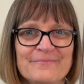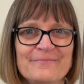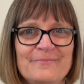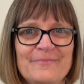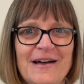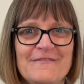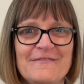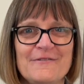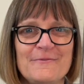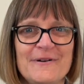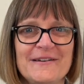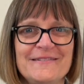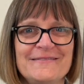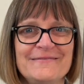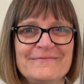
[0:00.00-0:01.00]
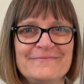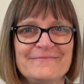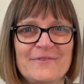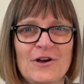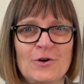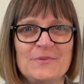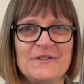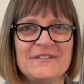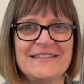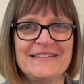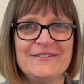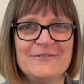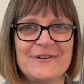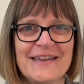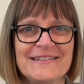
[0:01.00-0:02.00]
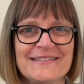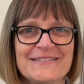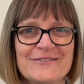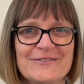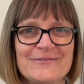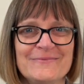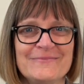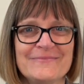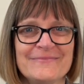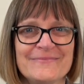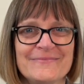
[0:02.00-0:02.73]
Bye everyone. Hope to see you again soon.